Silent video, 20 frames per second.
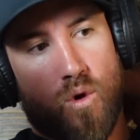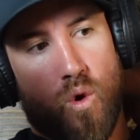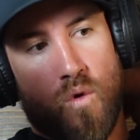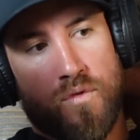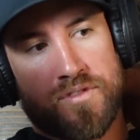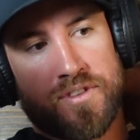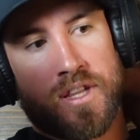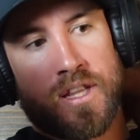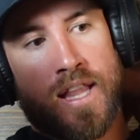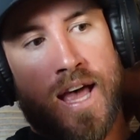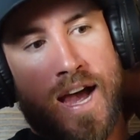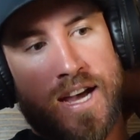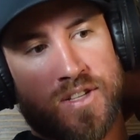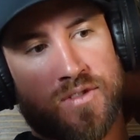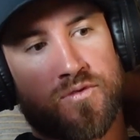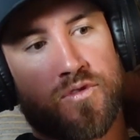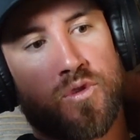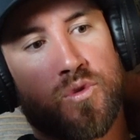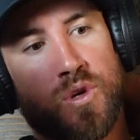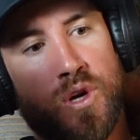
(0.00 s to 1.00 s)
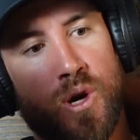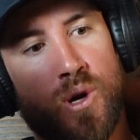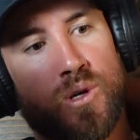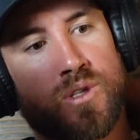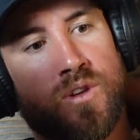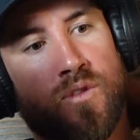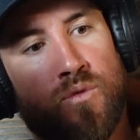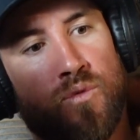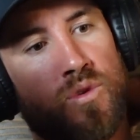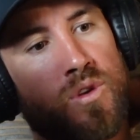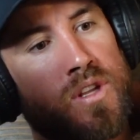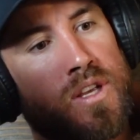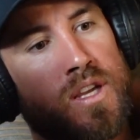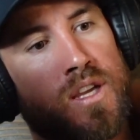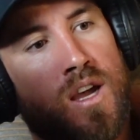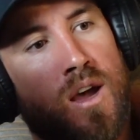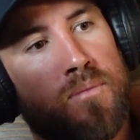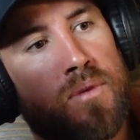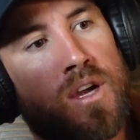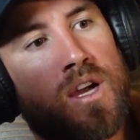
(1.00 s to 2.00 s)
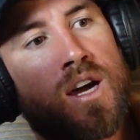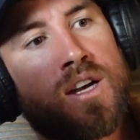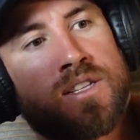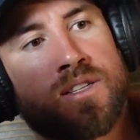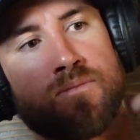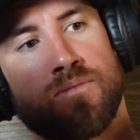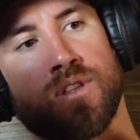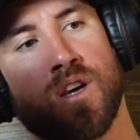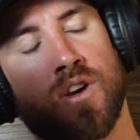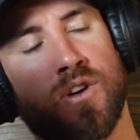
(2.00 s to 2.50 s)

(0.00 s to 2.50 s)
over the last few years, have really come accustomed